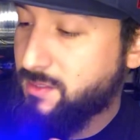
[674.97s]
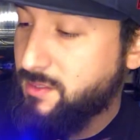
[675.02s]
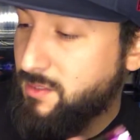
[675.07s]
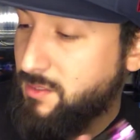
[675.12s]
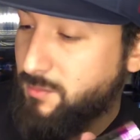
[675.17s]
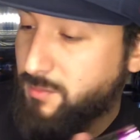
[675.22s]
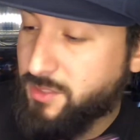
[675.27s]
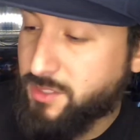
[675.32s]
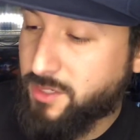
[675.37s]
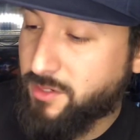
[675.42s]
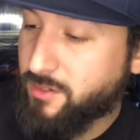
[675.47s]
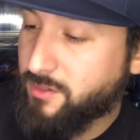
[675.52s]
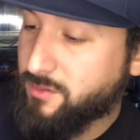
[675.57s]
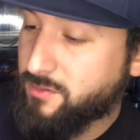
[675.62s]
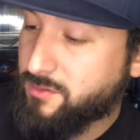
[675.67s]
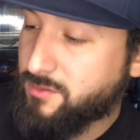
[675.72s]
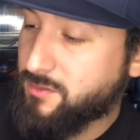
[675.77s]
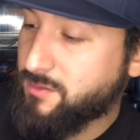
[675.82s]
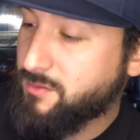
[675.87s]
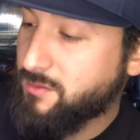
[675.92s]
The
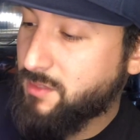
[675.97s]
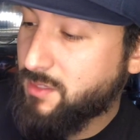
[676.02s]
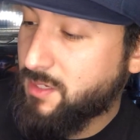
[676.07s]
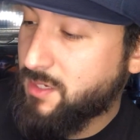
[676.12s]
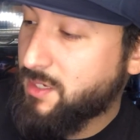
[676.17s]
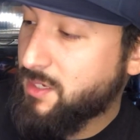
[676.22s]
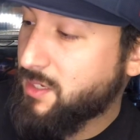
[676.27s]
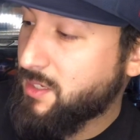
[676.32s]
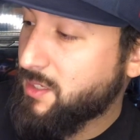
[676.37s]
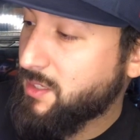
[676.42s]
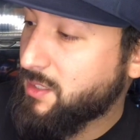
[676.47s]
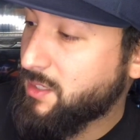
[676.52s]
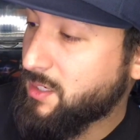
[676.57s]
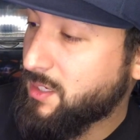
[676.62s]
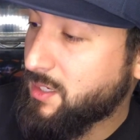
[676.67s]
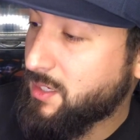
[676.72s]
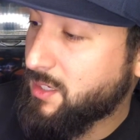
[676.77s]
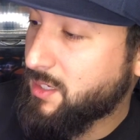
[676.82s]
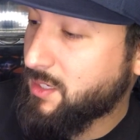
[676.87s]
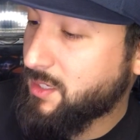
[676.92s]
materials,
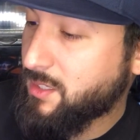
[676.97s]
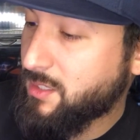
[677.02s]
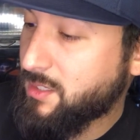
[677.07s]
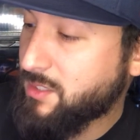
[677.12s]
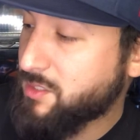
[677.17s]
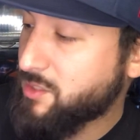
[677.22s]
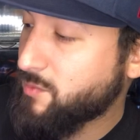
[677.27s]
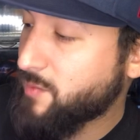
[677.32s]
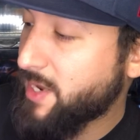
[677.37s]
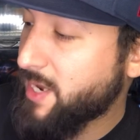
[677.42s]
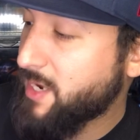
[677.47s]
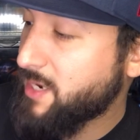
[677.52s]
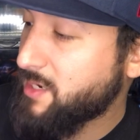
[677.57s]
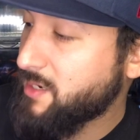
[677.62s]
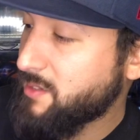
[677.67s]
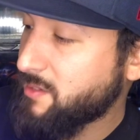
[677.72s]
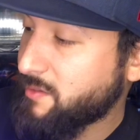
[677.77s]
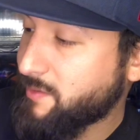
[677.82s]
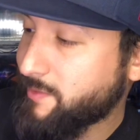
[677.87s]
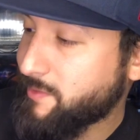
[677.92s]
the suede
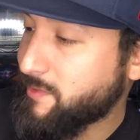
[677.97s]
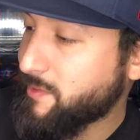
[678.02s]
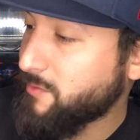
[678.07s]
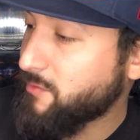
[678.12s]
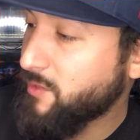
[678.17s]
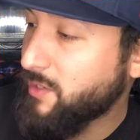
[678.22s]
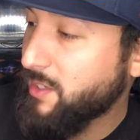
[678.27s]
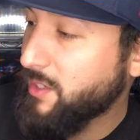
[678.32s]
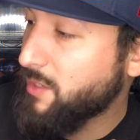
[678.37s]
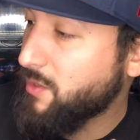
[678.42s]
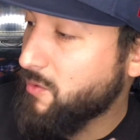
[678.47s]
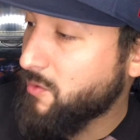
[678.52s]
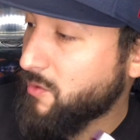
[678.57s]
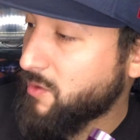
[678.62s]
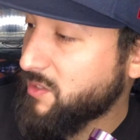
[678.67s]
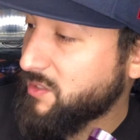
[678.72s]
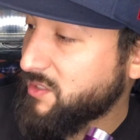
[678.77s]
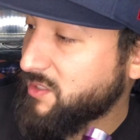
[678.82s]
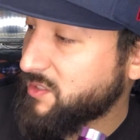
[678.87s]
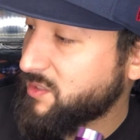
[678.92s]
isn't really
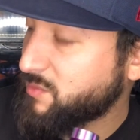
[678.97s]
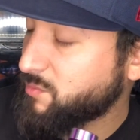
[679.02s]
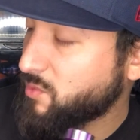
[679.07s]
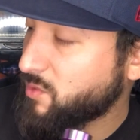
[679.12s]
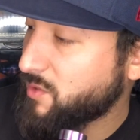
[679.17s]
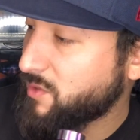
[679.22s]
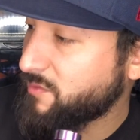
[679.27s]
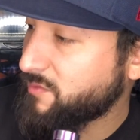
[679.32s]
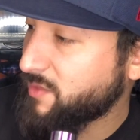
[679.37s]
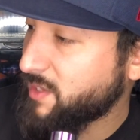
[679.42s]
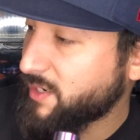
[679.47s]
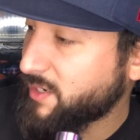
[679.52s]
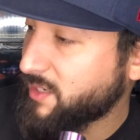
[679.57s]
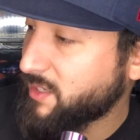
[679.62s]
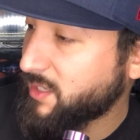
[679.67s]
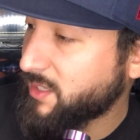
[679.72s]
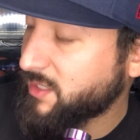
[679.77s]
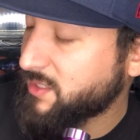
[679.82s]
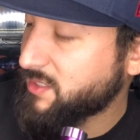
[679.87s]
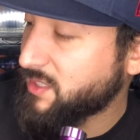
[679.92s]
orange. It's more of like
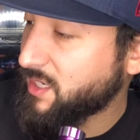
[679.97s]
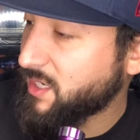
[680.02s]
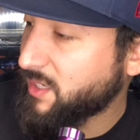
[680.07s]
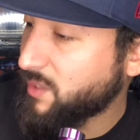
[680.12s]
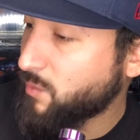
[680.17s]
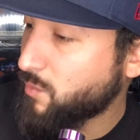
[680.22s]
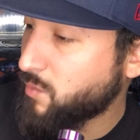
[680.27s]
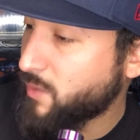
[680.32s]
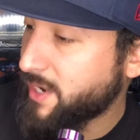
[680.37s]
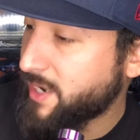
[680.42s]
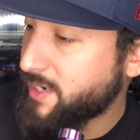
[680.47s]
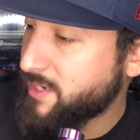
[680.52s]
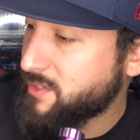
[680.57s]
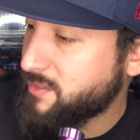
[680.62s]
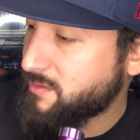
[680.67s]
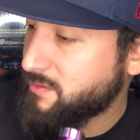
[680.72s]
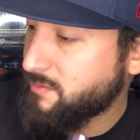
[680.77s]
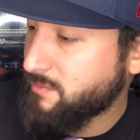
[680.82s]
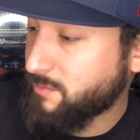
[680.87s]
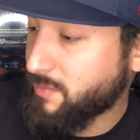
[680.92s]
I said, like a wheat,
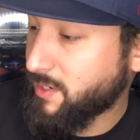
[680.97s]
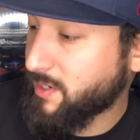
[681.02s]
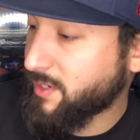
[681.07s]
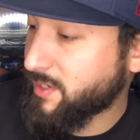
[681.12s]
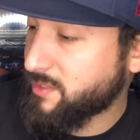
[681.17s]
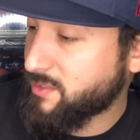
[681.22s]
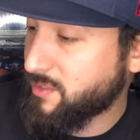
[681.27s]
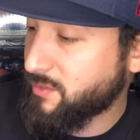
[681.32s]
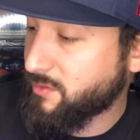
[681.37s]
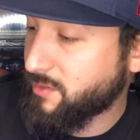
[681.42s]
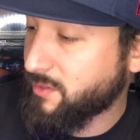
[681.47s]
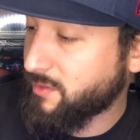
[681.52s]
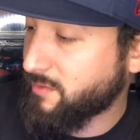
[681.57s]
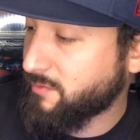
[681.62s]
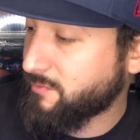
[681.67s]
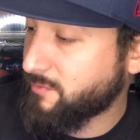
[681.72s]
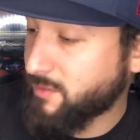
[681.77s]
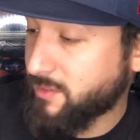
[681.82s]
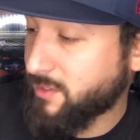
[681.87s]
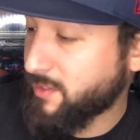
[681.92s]
but I guess you can
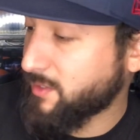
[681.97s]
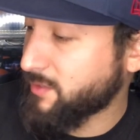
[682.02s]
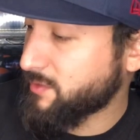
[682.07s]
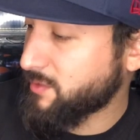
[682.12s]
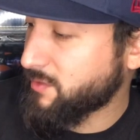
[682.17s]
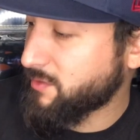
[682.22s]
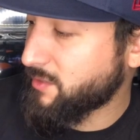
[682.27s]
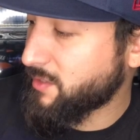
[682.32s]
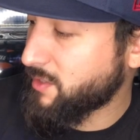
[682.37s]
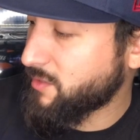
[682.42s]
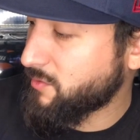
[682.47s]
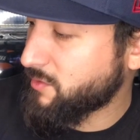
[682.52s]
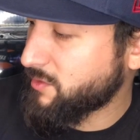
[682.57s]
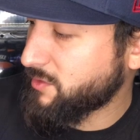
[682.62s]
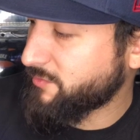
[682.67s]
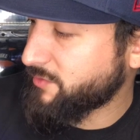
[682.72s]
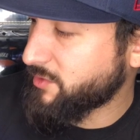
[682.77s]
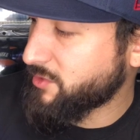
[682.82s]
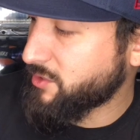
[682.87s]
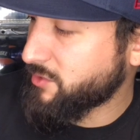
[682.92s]
consider that orange
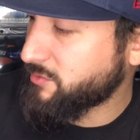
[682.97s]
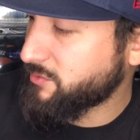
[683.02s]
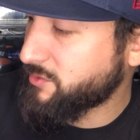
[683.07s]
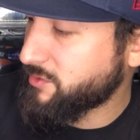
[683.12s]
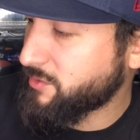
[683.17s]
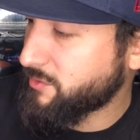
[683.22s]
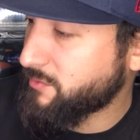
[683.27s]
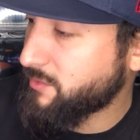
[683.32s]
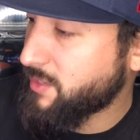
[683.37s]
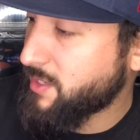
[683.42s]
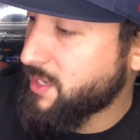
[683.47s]
if you choose to.